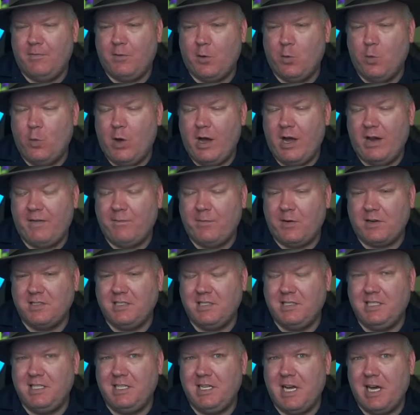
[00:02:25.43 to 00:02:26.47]
from one
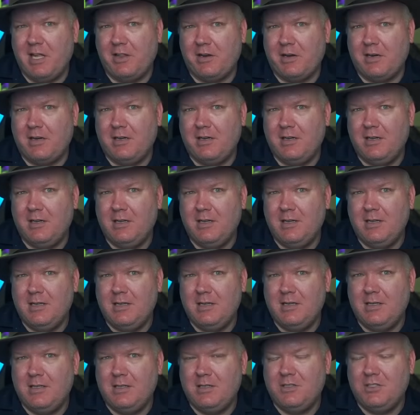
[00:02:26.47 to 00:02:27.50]
versus the other.
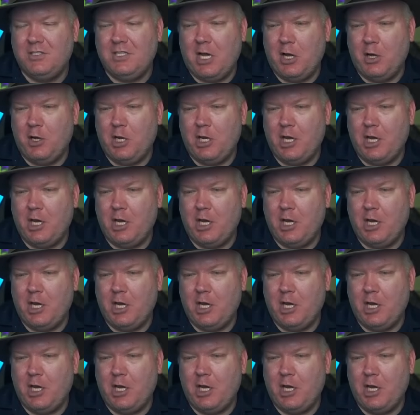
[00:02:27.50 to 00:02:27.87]
So,